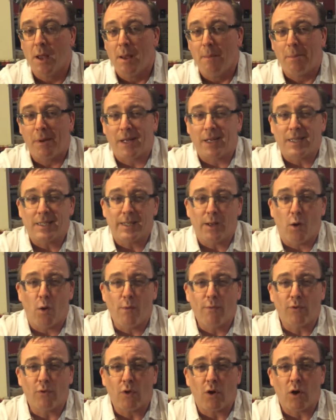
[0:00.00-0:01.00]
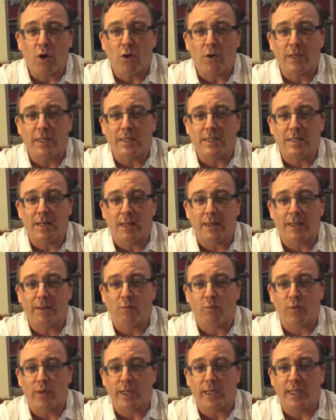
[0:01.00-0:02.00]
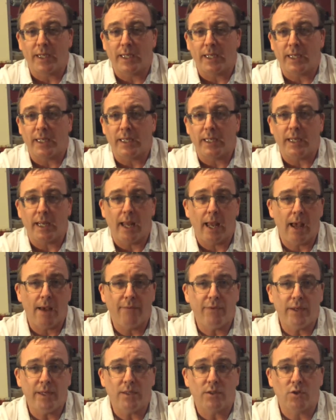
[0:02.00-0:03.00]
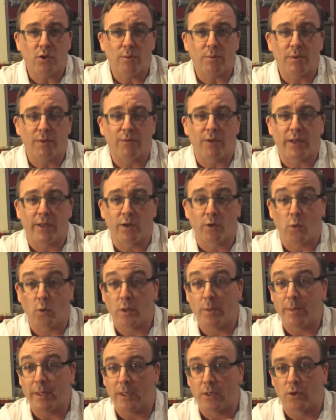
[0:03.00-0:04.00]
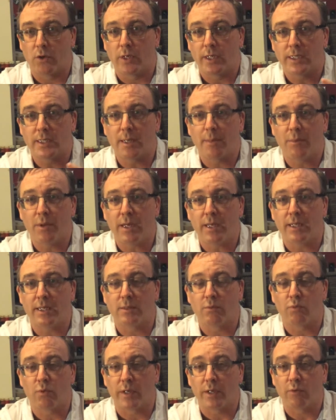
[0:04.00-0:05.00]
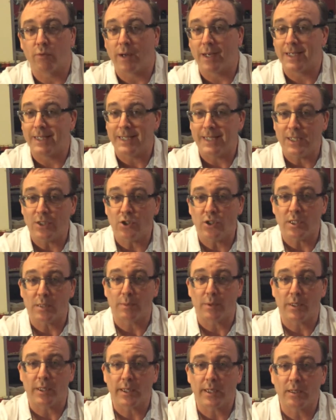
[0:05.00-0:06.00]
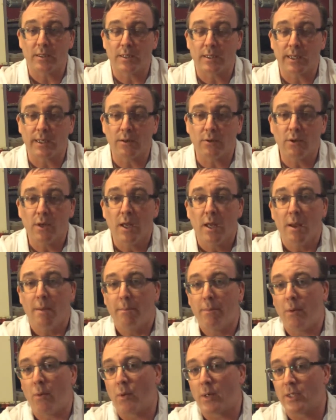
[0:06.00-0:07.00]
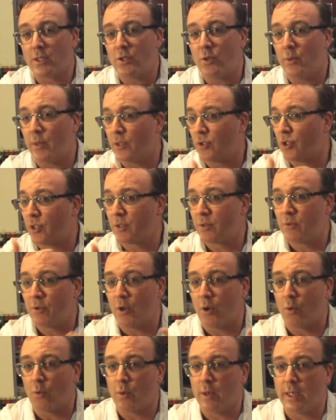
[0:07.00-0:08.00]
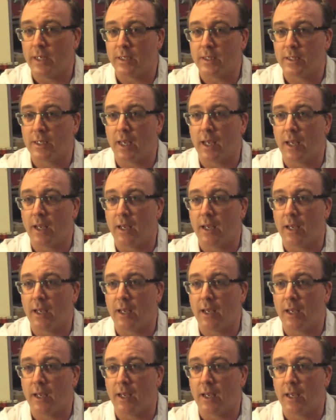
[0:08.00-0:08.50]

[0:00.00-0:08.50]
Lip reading: but like I said, overall, it's nothing really heavy in terms of like you're going to be learning something, and it's really great at teaching this particular skill. But what it's doing is just it's